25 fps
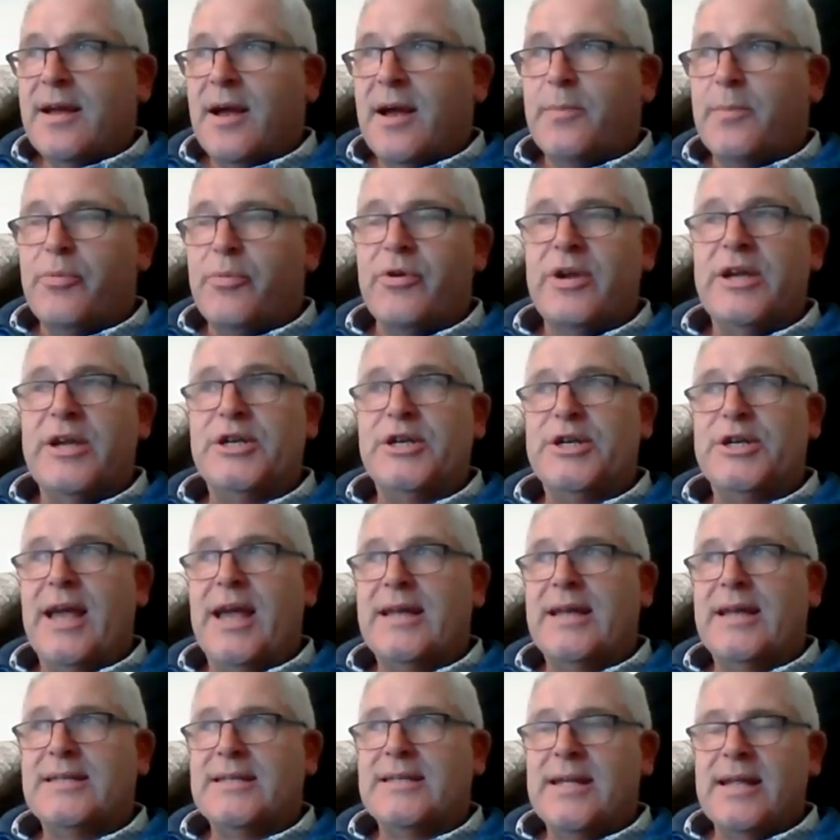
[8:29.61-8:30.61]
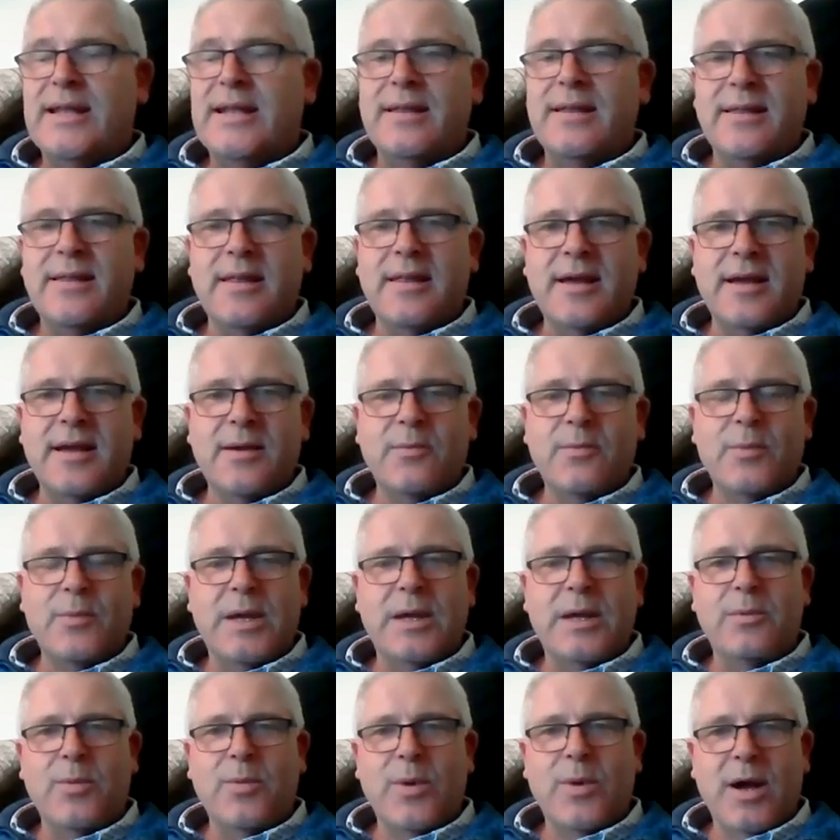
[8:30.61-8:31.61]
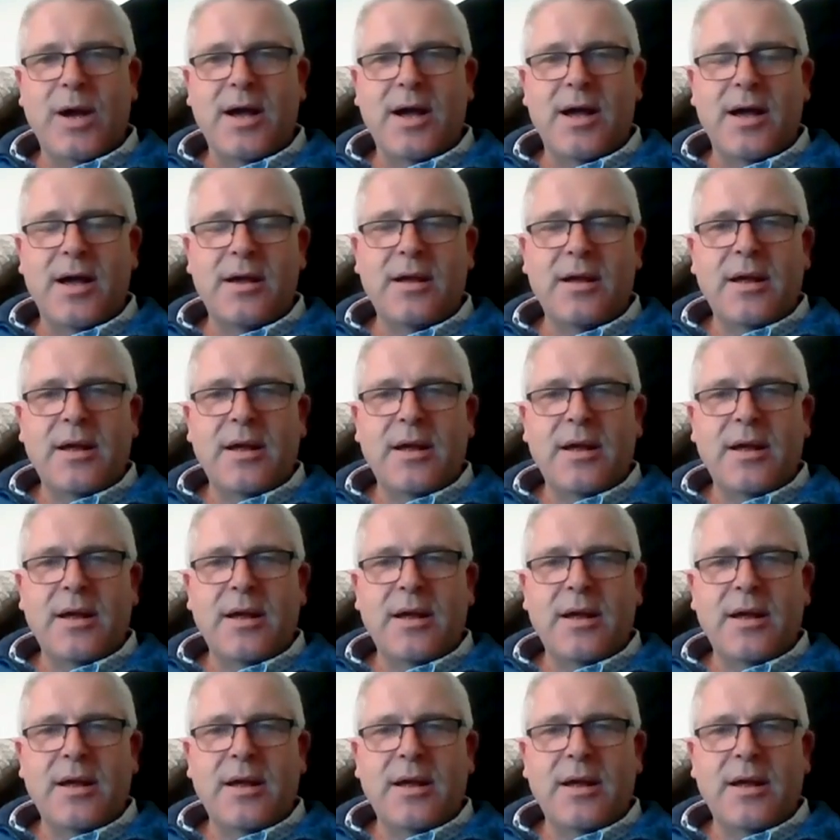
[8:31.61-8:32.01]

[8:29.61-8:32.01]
appreciated that we were,